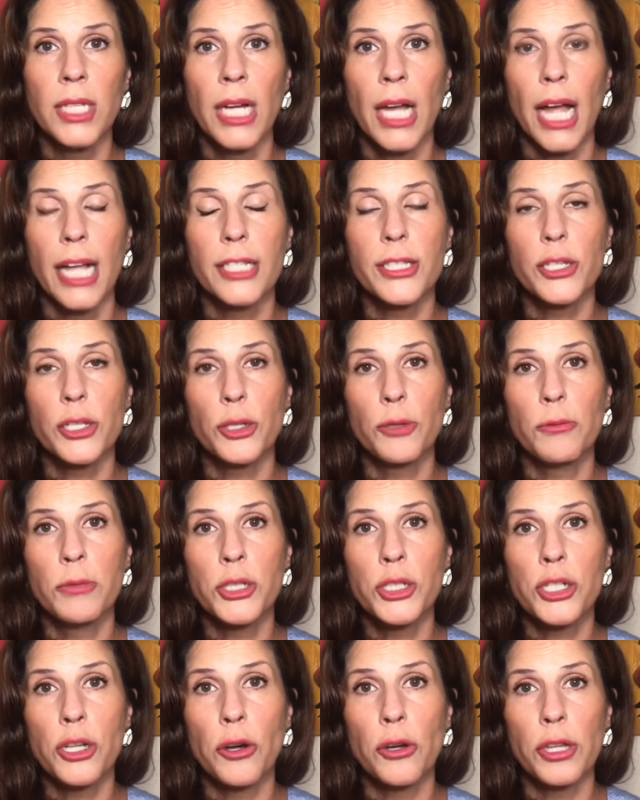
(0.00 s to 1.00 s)
And so you would
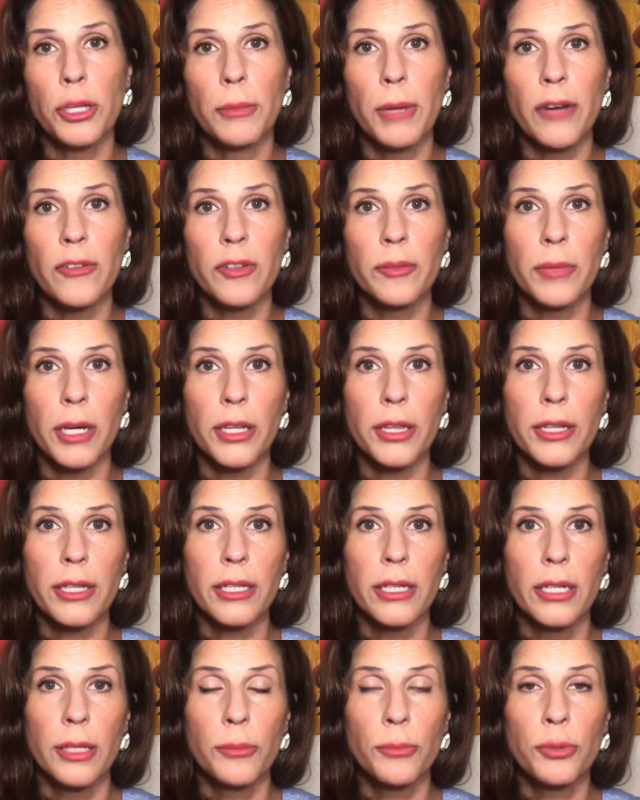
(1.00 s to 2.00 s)
show them every month
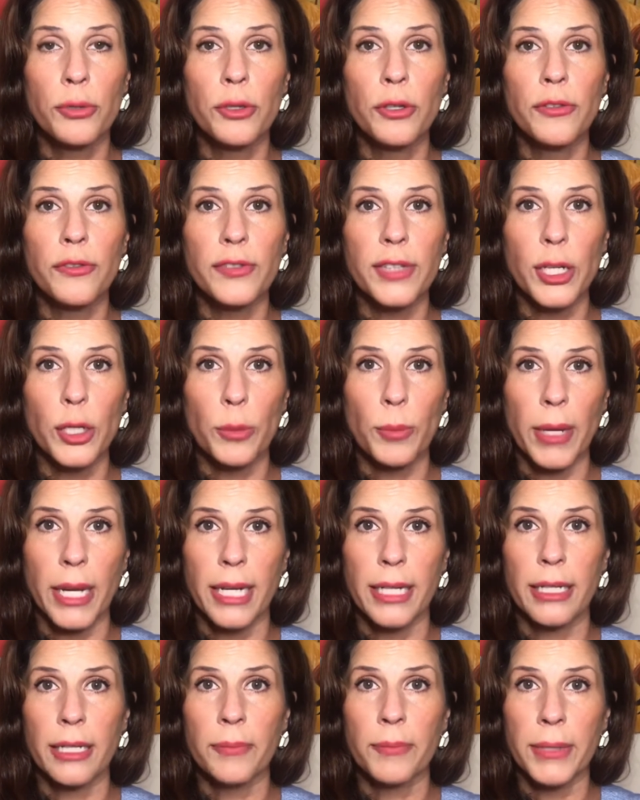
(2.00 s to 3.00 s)
proof that you
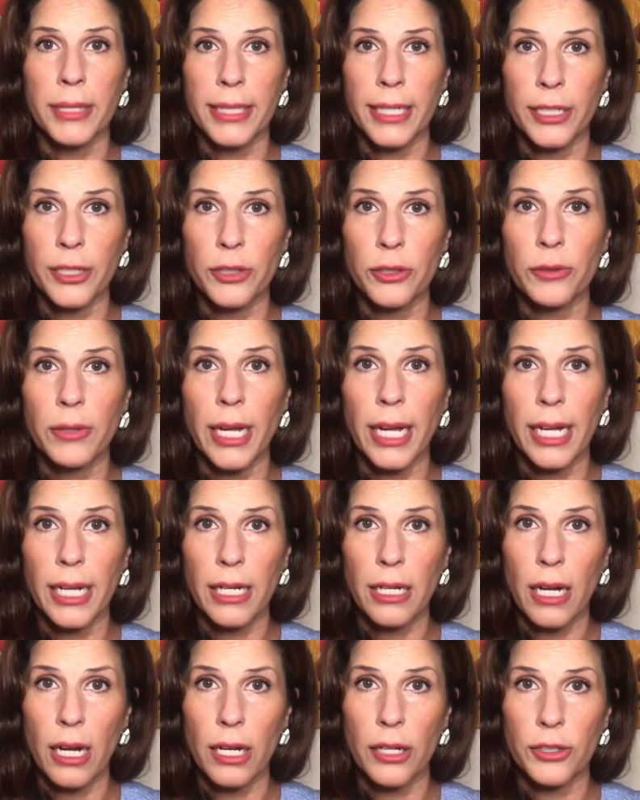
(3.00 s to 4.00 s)
paid IPTU and
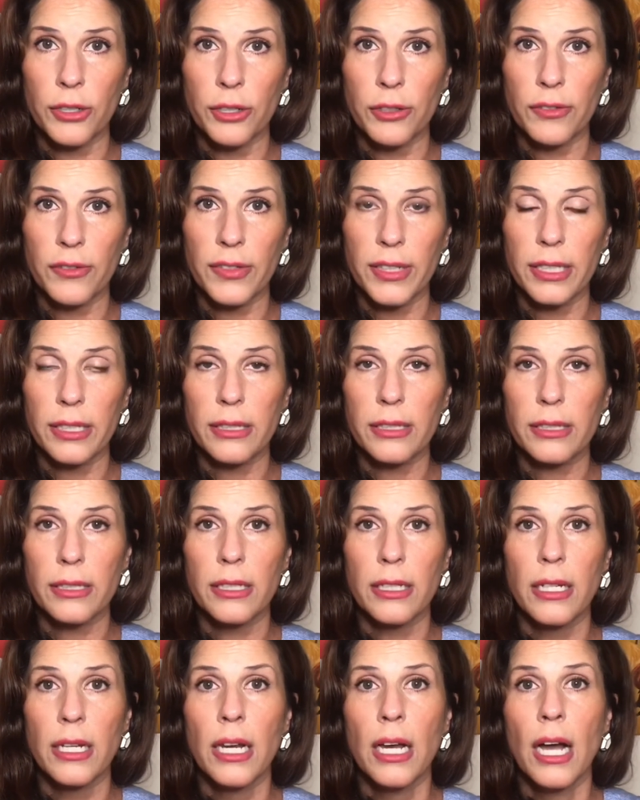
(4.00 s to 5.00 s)
condo fees.
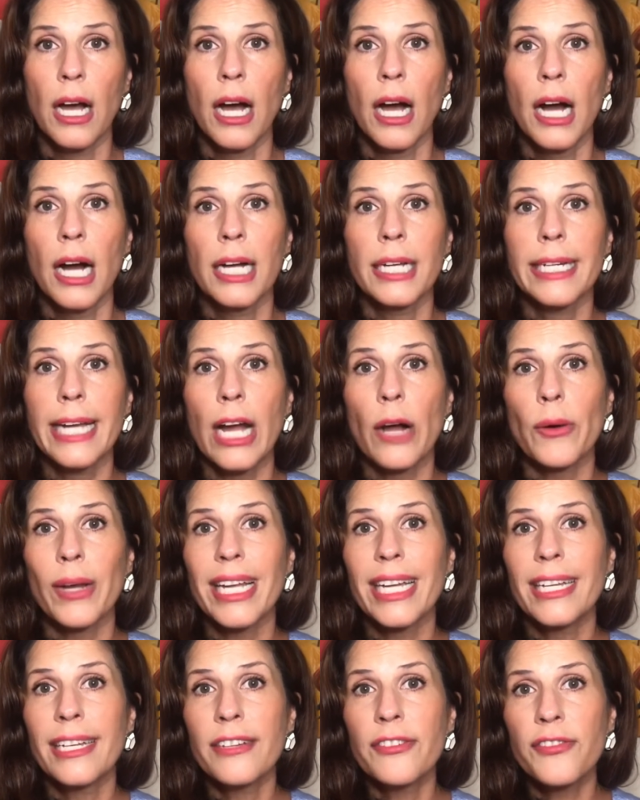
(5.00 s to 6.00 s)
Now,
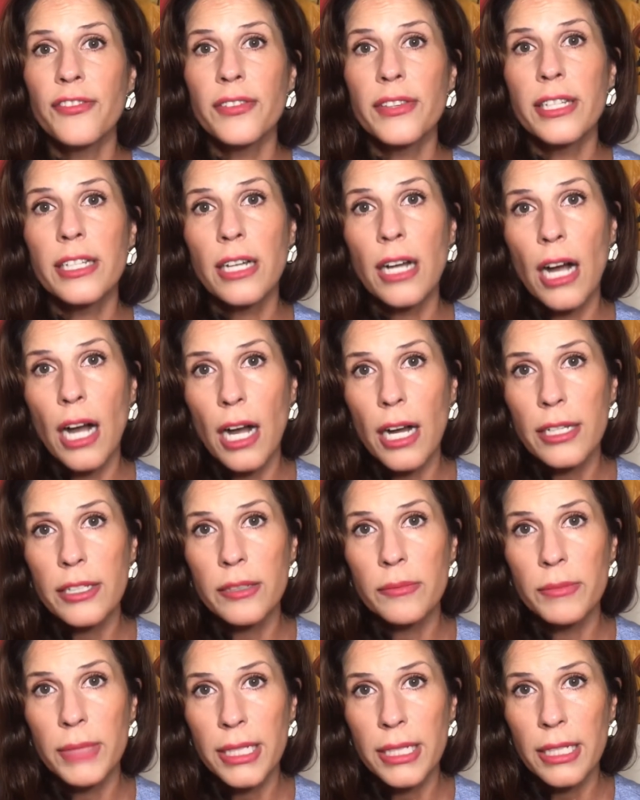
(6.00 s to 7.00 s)
if the
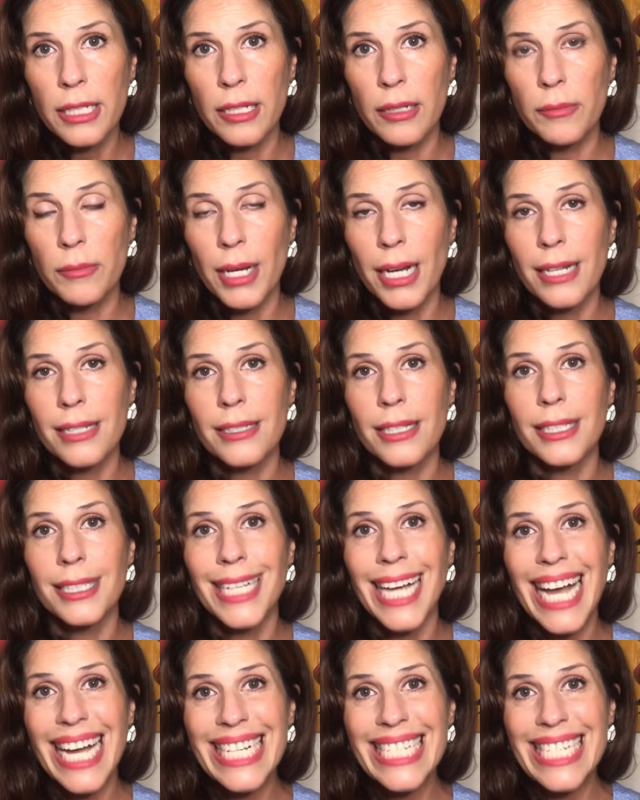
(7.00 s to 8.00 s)
condominium has a
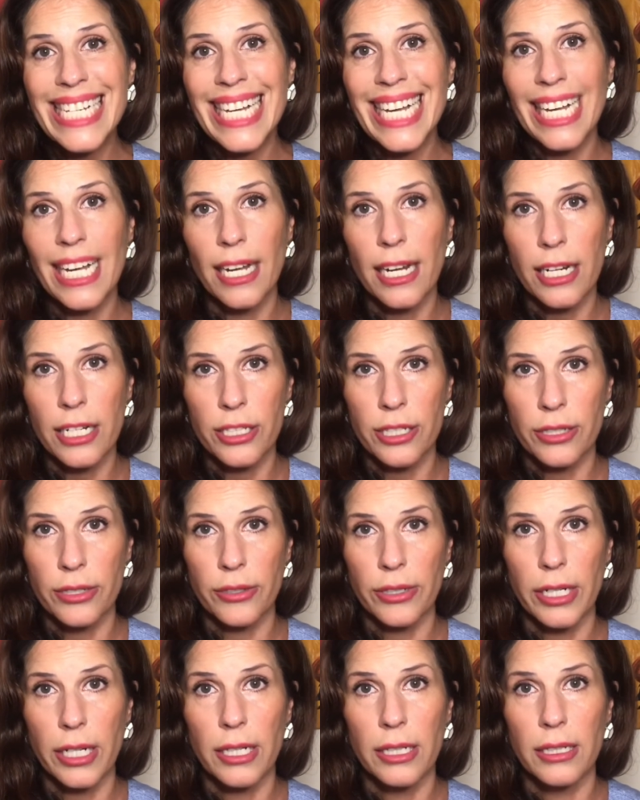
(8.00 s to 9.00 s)
taxa
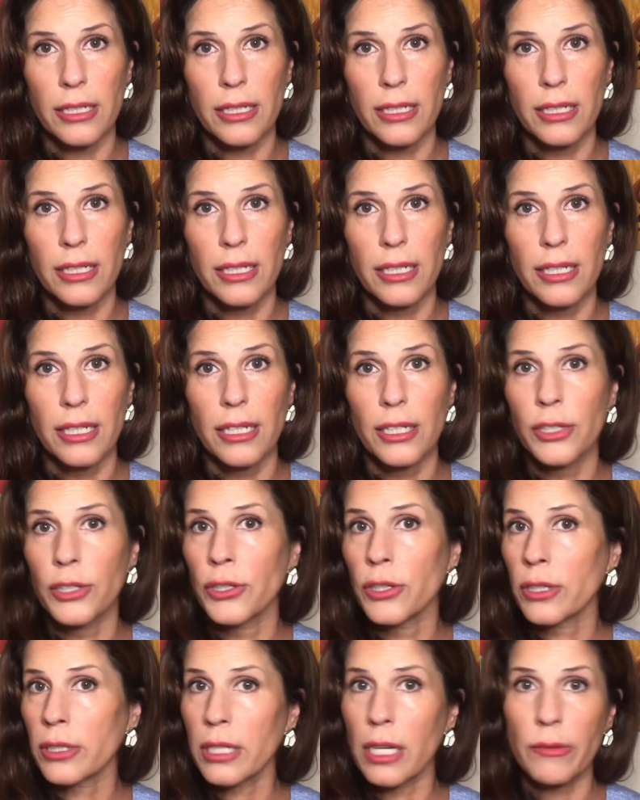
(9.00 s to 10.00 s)
extra, you're
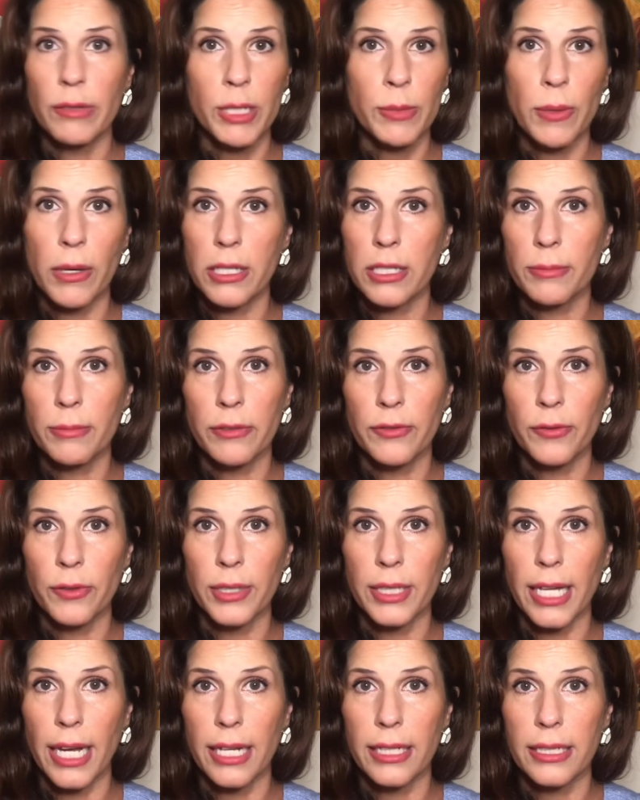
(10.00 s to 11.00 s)
not responsible for
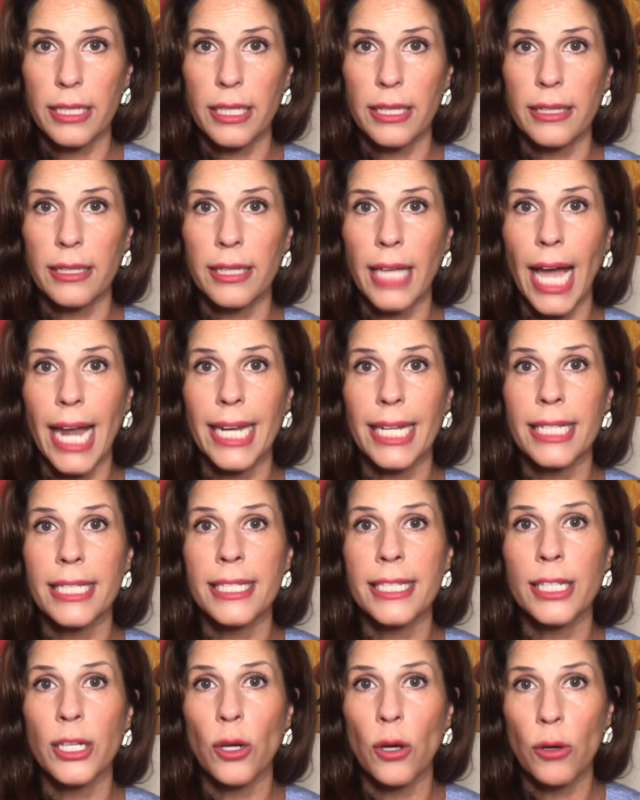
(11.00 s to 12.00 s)
that. That is
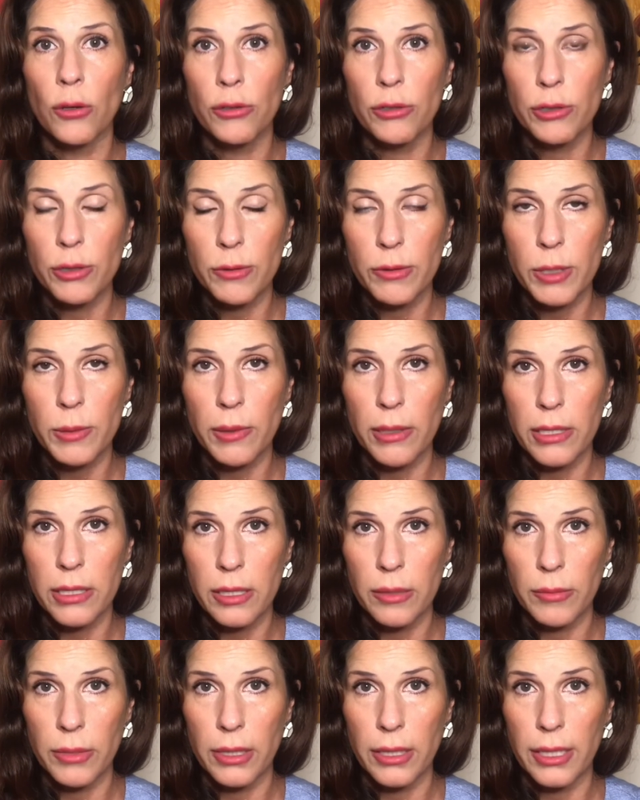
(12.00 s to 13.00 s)
the owner's
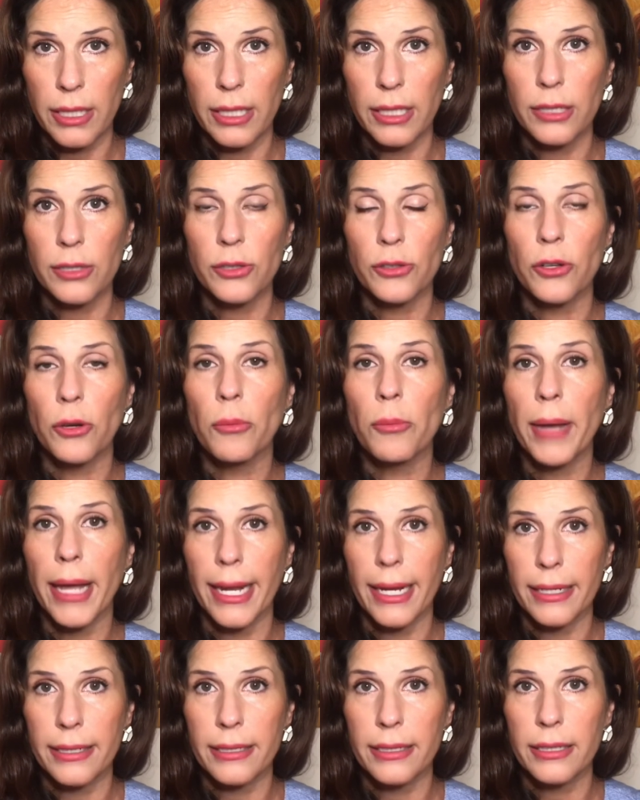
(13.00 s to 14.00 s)
responsibility, so don't
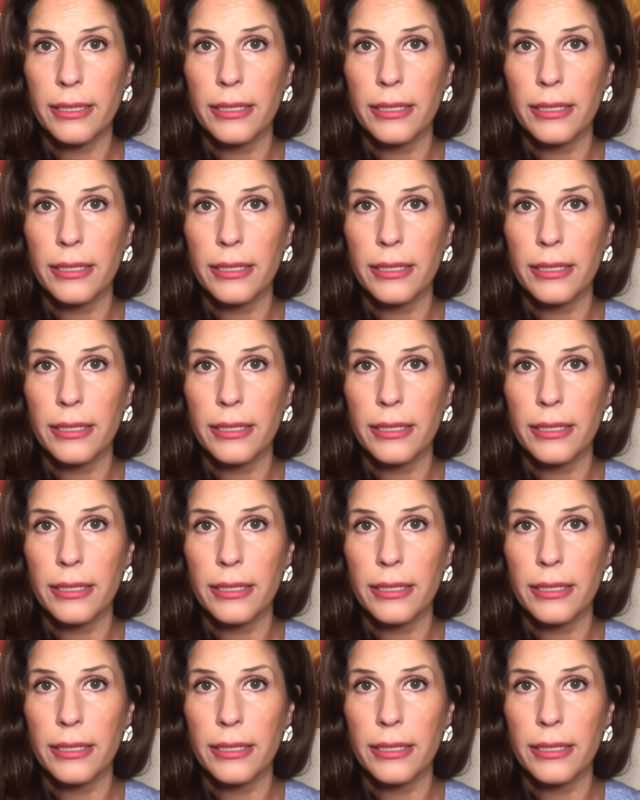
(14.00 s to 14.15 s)
pay it.